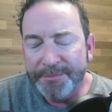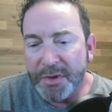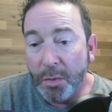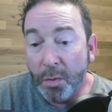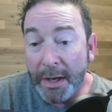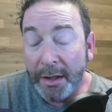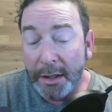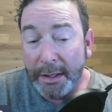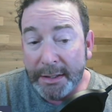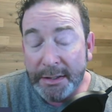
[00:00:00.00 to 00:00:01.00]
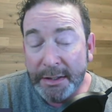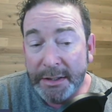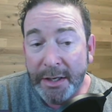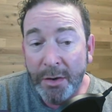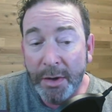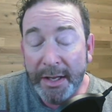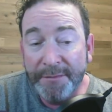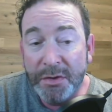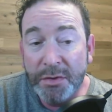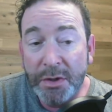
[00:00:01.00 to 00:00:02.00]
Well,
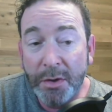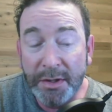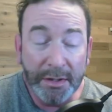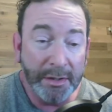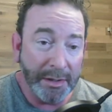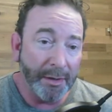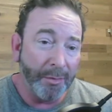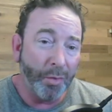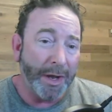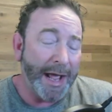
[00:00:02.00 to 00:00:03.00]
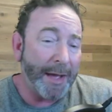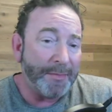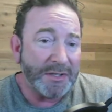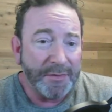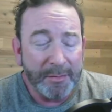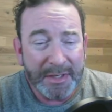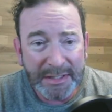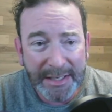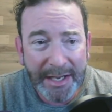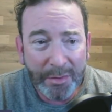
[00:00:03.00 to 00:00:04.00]
if you don't, what happens if you miss
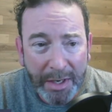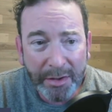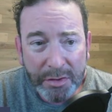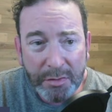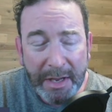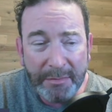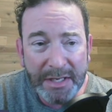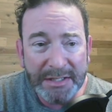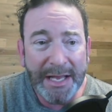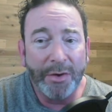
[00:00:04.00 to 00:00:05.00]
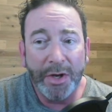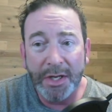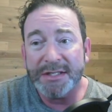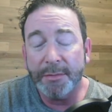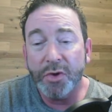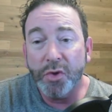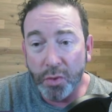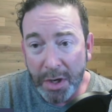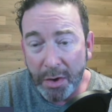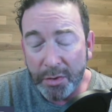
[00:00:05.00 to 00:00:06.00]
a day? Well, you may miss out on some
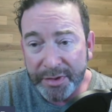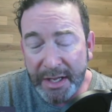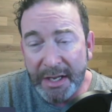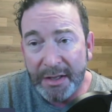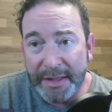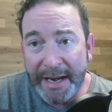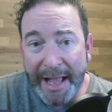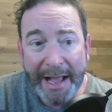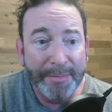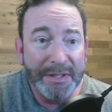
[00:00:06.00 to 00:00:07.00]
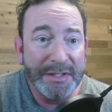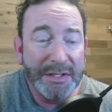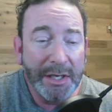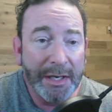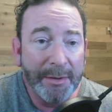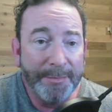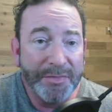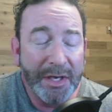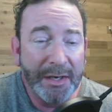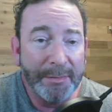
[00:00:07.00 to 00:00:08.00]
growth that happens
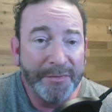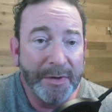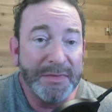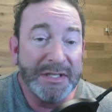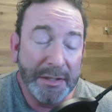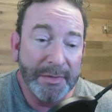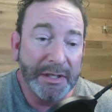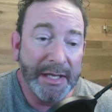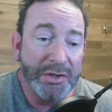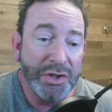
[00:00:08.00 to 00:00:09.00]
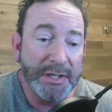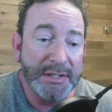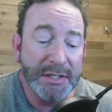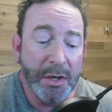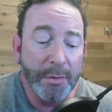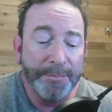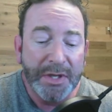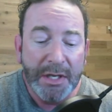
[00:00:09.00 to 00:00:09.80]
from the stimulation. So